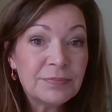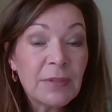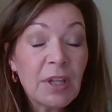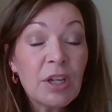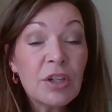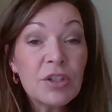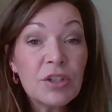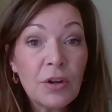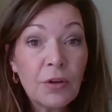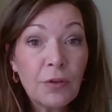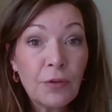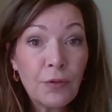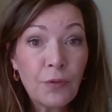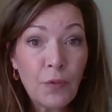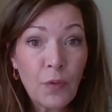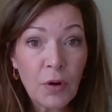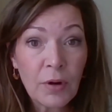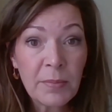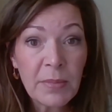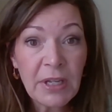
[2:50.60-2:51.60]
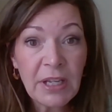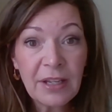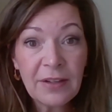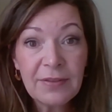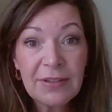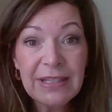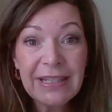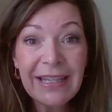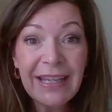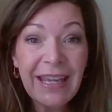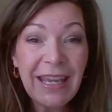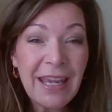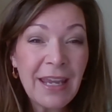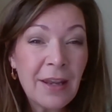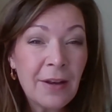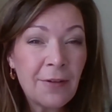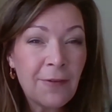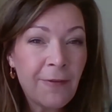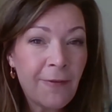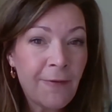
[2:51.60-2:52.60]
So formatives
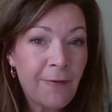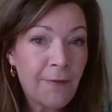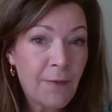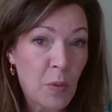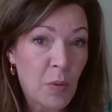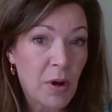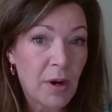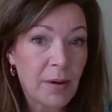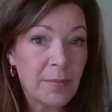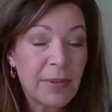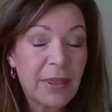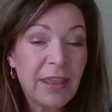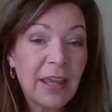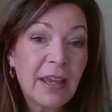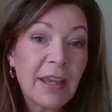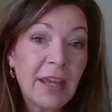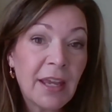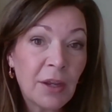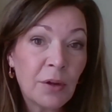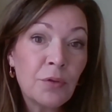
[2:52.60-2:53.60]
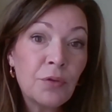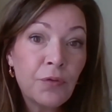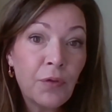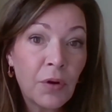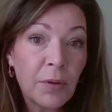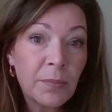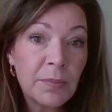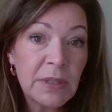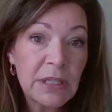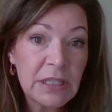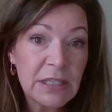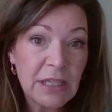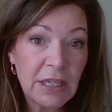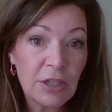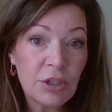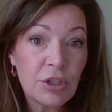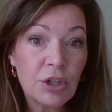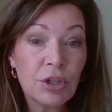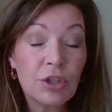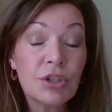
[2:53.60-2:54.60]
inform. They inform the
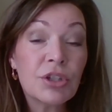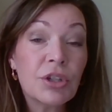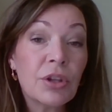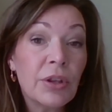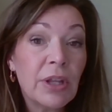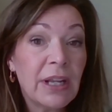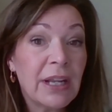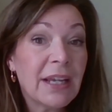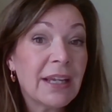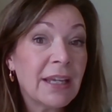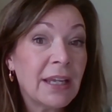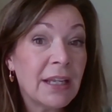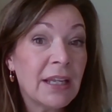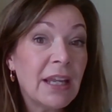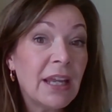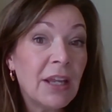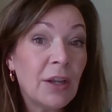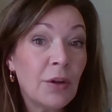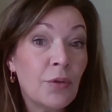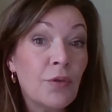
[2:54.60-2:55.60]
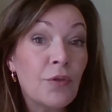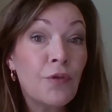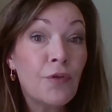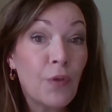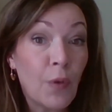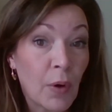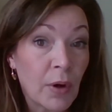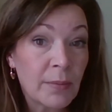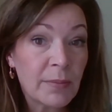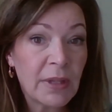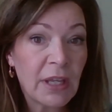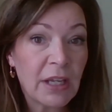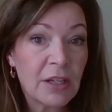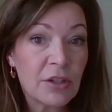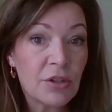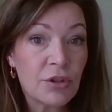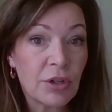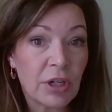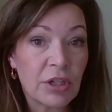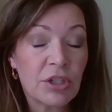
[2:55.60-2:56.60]
teacher so that it can inform the
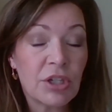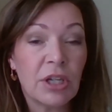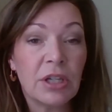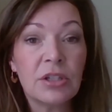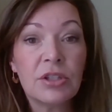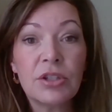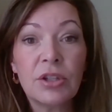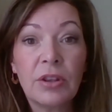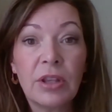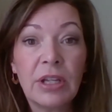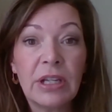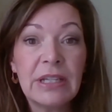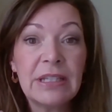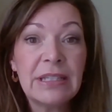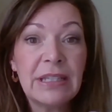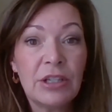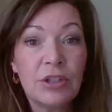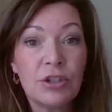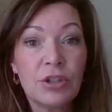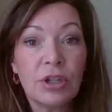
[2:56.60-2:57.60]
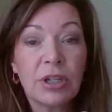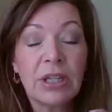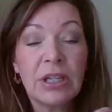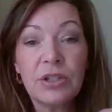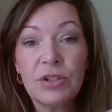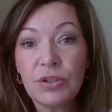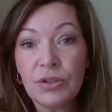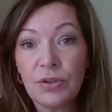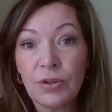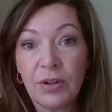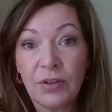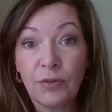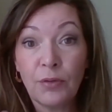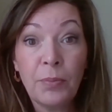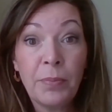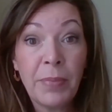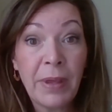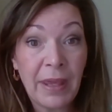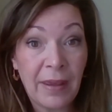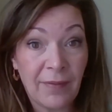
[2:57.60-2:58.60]
instruction, so that a teacher can sort of
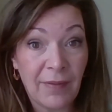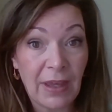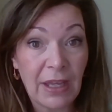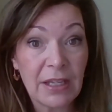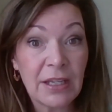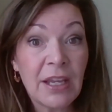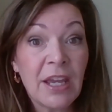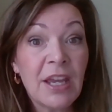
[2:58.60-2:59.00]
pivot.